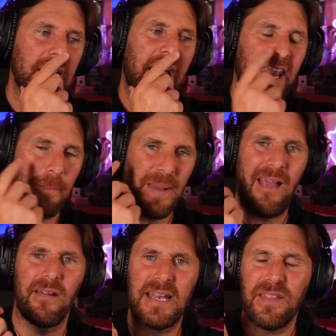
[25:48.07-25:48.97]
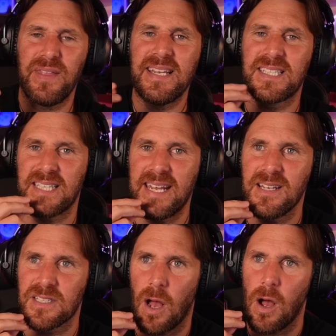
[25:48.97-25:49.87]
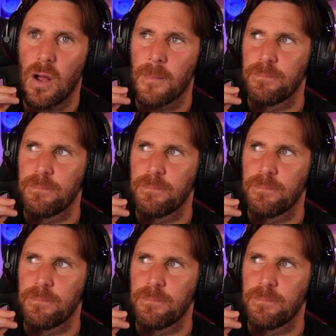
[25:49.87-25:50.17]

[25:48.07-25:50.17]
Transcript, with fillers: And apparently, these things are